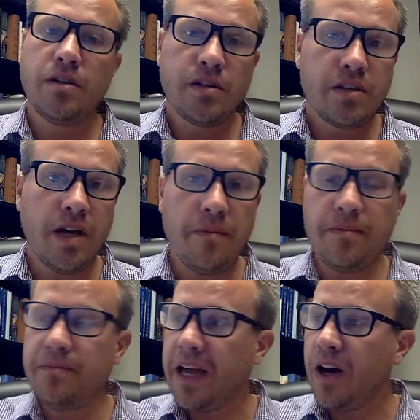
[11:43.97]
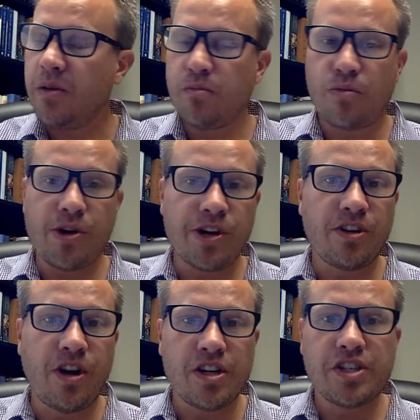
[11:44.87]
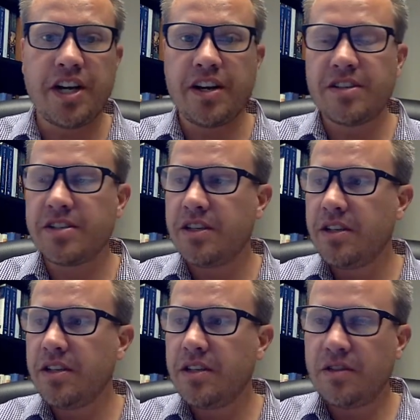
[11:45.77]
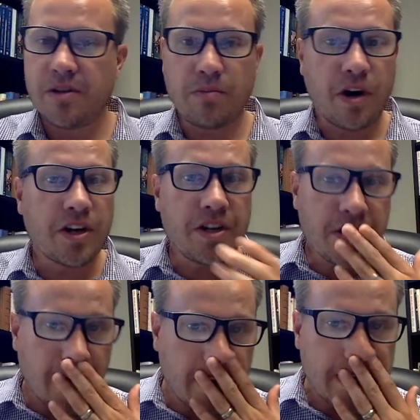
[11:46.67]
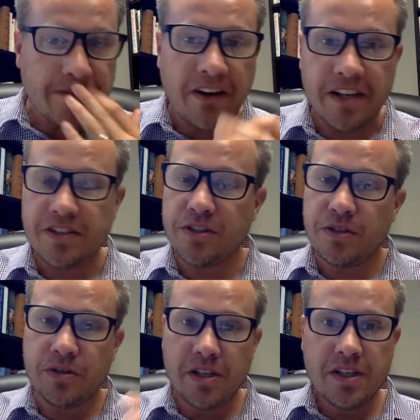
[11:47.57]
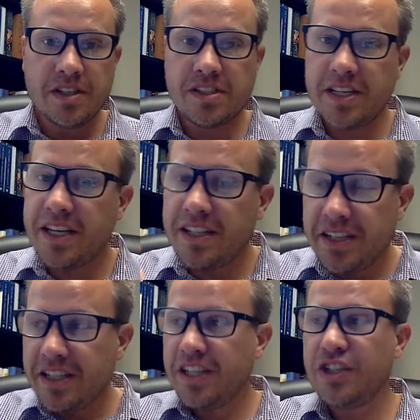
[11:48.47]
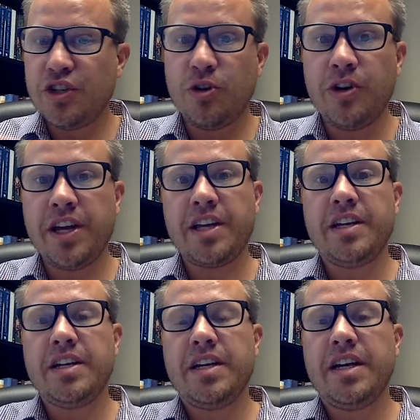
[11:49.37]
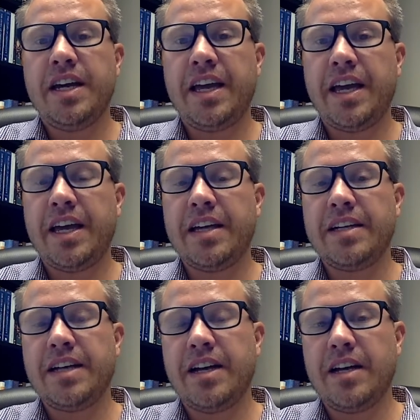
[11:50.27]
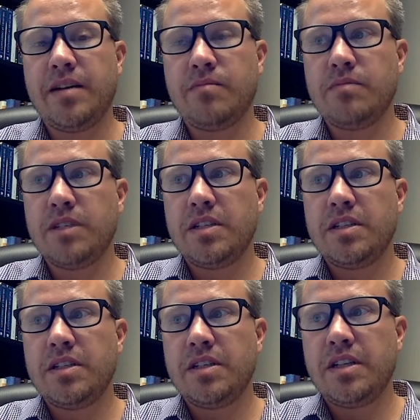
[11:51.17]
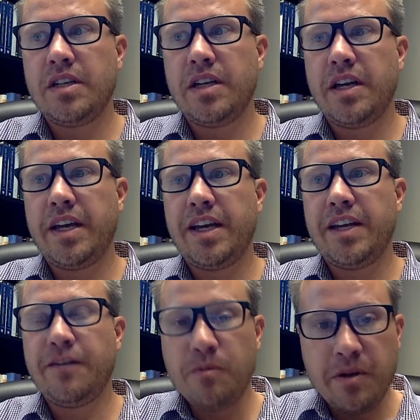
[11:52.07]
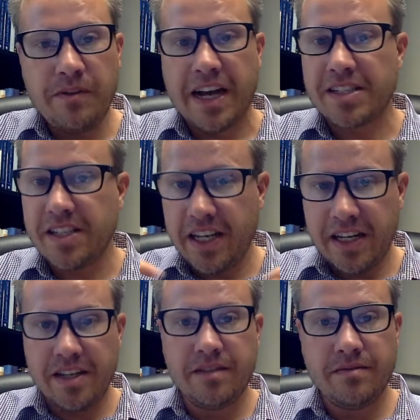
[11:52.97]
Come out, bring your lawn chairs or park in your car, that's fine too. Sit, enjoy it, and if you've been vaccinated,